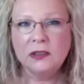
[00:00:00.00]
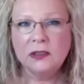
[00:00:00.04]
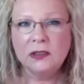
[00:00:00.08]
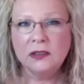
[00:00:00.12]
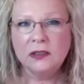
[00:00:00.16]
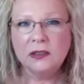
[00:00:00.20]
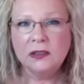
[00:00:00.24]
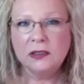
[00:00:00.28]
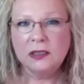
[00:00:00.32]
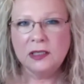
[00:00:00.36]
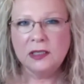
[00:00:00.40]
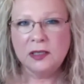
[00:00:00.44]

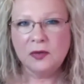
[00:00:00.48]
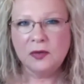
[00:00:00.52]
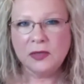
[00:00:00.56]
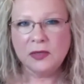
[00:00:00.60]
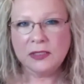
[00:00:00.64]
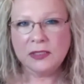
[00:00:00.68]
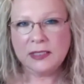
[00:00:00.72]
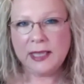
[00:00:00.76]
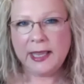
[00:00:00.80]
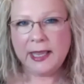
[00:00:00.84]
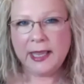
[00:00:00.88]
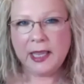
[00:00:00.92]
it
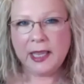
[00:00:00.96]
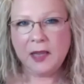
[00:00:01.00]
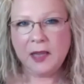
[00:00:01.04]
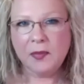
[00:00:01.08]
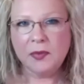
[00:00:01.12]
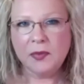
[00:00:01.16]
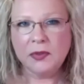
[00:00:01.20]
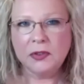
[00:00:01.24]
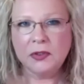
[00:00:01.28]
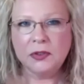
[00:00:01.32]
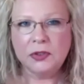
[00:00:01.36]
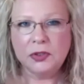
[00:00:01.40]
was
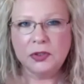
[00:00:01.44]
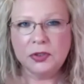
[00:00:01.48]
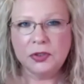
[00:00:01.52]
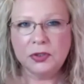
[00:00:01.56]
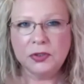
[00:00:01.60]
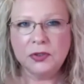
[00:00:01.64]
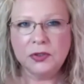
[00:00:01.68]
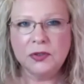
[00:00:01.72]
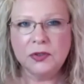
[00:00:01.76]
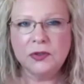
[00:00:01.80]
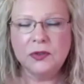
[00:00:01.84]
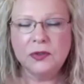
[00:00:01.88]
able
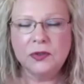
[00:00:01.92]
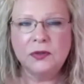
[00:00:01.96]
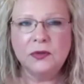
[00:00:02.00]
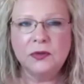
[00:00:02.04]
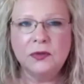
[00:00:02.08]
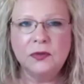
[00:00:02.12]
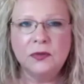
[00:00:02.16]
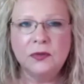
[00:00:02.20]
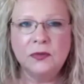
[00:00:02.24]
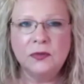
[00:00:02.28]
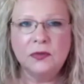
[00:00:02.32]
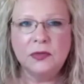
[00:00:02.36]

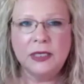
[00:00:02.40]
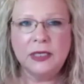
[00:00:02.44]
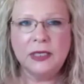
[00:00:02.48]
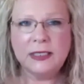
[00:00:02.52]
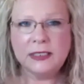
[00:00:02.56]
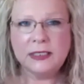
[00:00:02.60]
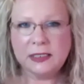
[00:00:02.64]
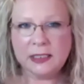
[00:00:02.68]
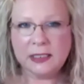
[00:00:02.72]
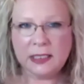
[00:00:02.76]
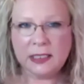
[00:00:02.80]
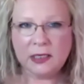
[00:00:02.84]
to
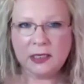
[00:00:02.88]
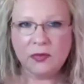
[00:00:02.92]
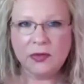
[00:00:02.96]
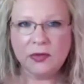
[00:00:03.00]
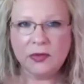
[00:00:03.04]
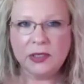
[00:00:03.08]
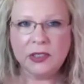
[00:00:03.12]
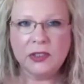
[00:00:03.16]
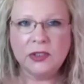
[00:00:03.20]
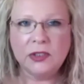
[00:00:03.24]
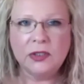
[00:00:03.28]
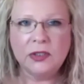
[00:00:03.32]

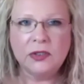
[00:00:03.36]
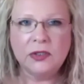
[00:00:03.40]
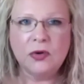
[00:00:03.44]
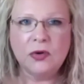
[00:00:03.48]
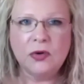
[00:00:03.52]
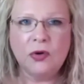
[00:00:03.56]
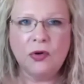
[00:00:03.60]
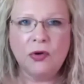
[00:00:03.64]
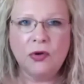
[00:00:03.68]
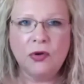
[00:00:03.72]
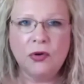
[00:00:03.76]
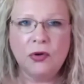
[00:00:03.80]
extinguish
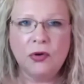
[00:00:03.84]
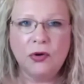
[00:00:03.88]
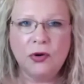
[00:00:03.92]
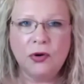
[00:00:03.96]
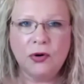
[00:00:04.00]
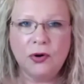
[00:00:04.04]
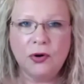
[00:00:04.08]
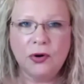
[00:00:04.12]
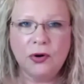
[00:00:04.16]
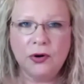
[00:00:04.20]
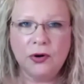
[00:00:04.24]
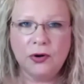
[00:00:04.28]

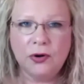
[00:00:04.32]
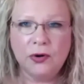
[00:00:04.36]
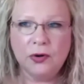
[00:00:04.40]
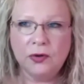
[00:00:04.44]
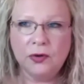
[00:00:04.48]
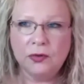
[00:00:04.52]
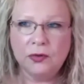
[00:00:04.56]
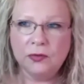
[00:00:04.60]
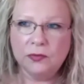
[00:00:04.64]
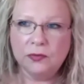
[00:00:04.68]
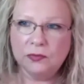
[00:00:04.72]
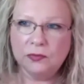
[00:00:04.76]

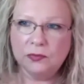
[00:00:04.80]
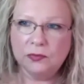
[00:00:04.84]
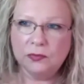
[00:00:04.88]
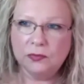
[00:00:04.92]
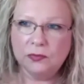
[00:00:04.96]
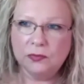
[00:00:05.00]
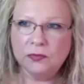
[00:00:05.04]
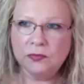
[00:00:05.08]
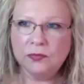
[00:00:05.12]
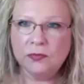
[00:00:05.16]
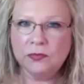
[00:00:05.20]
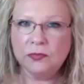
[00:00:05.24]
or
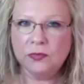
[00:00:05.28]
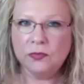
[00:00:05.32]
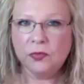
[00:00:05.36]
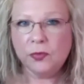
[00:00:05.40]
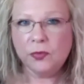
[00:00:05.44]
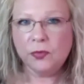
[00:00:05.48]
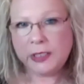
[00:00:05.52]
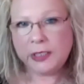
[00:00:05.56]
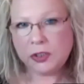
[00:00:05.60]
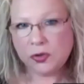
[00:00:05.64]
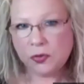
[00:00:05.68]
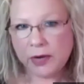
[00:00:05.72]

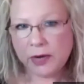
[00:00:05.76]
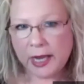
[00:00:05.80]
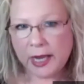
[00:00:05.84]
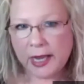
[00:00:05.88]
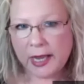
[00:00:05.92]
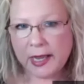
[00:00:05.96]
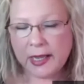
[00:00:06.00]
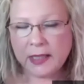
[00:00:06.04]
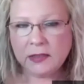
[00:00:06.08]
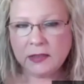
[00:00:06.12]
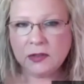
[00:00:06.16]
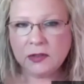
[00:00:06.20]

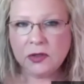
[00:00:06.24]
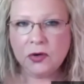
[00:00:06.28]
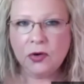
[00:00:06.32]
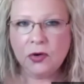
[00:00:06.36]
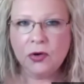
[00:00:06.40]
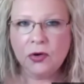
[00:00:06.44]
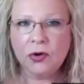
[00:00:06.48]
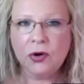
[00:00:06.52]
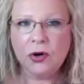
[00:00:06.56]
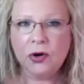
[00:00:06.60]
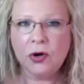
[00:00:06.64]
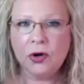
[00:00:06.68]
redirect
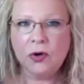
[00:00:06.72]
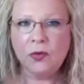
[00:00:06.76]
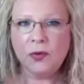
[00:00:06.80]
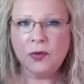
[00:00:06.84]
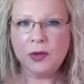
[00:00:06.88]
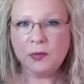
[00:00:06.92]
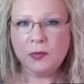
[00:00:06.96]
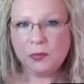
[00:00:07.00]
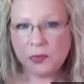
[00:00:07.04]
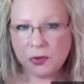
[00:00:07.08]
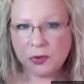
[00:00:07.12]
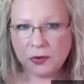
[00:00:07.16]
or
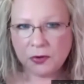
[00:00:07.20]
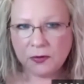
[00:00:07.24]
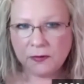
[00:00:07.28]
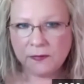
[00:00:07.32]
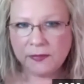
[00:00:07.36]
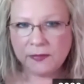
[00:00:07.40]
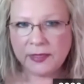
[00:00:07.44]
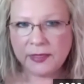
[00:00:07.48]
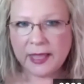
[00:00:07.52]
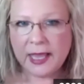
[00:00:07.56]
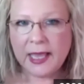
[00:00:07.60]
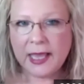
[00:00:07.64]
remove
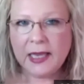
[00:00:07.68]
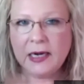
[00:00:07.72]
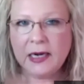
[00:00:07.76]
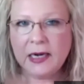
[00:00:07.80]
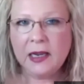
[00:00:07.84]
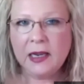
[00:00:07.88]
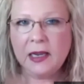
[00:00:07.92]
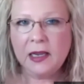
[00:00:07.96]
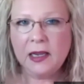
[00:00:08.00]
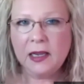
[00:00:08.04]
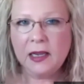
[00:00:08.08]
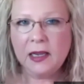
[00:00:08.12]
that
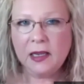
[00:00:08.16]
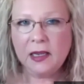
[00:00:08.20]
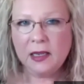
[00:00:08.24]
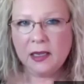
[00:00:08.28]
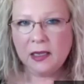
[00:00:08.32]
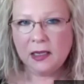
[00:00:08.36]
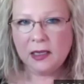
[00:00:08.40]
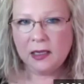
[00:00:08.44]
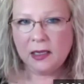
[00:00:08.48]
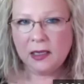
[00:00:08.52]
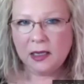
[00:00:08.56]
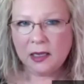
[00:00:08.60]

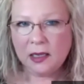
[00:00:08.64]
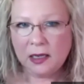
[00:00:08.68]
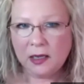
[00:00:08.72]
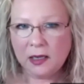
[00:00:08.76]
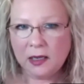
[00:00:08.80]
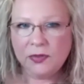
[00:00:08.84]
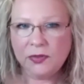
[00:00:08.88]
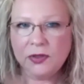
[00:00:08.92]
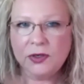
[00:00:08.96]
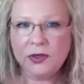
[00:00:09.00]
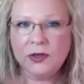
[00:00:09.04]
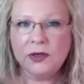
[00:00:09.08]

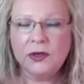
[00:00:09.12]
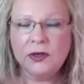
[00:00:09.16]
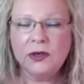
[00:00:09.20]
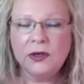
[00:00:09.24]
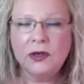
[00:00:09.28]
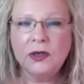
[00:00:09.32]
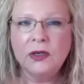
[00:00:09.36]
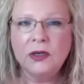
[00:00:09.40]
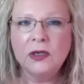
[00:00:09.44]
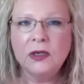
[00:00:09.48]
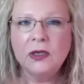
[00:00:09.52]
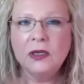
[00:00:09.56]
other
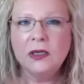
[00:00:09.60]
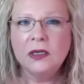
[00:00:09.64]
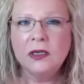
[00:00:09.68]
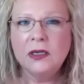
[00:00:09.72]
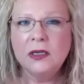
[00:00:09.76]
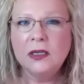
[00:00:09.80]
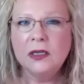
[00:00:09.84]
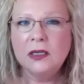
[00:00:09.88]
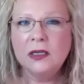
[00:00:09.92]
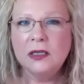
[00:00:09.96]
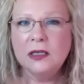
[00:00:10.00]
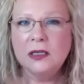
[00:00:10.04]

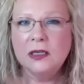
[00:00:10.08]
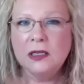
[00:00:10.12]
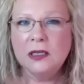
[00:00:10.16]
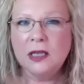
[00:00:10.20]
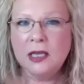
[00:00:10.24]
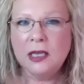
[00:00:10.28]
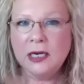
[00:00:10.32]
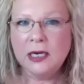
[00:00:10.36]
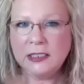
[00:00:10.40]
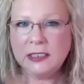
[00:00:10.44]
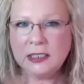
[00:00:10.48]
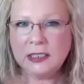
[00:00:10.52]

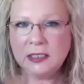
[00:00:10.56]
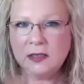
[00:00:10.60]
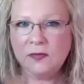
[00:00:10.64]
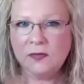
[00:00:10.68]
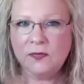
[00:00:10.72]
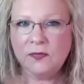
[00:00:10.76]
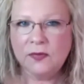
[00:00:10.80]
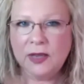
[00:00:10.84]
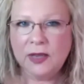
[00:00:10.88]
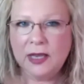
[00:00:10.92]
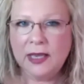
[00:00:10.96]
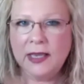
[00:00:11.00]

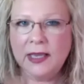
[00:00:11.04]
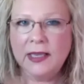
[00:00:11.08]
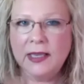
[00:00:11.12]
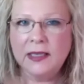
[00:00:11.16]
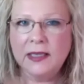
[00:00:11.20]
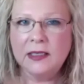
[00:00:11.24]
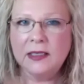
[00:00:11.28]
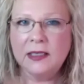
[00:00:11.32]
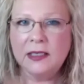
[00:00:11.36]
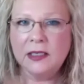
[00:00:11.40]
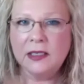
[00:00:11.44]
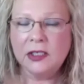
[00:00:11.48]
unidentified
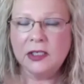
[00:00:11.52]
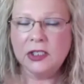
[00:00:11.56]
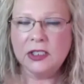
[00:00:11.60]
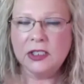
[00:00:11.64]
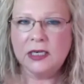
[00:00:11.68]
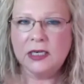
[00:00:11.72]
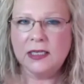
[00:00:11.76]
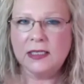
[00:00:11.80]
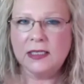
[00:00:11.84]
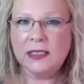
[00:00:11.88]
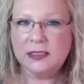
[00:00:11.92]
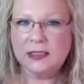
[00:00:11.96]

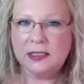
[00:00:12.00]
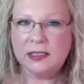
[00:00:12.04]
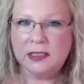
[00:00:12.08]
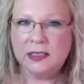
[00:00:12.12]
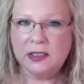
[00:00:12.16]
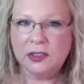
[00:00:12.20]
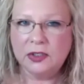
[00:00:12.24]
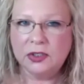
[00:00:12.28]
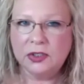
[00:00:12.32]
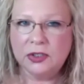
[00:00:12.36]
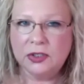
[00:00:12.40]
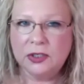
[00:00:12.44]
energetic
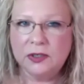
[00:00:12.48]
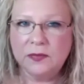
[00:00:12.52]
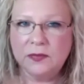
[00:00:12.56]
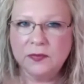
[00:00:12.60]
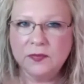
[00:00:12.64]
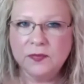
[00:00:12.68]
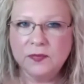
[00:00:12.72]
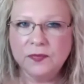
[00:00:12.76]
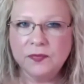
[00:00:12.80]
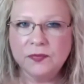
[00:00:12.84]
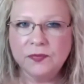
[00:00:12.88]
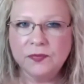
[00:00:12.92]
signature.
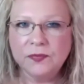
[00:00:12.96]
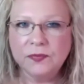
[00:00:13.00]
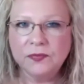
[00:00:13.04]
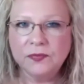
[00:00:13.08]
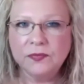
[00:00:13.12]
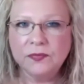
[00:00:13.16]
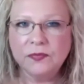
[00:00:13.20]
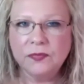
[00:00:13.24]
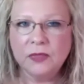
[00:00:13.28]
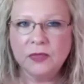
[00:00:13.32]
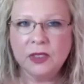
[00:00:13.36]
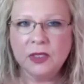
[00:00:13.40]

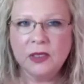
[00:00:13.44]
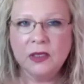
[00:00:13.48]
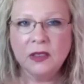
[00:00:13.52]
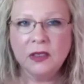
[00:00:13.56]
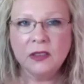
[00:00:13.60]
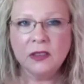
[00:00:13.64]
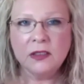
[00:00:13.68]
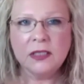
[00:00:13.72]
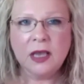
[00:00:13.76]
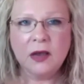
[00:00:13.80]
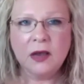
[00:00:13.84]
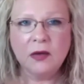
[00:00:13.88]

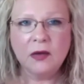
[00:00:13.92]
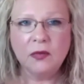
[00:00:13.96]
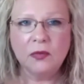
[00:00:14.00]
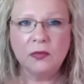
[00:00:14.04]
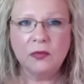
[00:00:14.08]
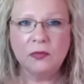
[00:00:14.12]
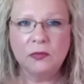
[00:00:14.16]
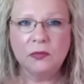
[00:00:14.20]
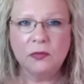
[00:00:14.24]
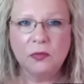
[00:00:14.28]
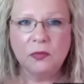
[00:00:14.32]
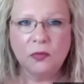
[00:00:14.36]
So
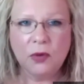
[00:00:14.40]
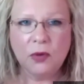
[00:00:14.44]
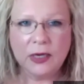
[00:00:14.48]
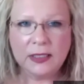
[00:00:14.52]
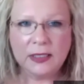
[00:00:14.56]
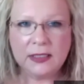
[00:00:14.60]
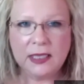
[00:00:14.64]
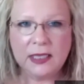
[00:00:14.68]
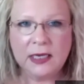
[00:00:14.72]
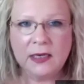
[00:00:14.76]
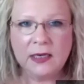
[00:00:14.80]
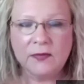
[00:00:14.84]
what does
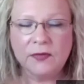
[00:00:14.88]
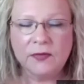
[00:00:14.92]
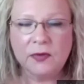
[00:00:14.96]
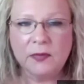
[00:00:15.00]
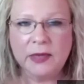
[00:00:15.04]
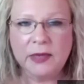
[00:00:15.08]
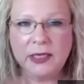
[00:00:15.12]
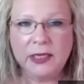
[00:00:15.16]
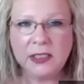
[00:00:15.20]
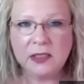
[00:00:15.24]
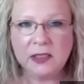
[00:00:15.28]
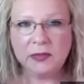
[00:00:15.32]
that
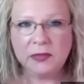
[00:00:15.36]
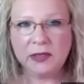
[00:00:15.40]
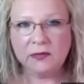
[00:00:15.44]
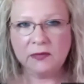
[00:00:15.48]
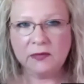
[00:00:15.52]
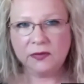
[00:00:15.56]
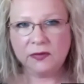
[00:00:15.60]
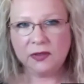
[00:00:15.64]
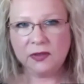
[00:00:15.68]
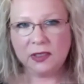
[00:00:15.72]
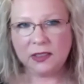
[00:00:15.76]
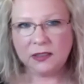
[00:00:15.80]
information mean
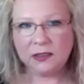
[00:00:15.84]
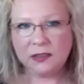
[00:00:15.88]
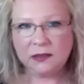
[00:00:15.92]
for us?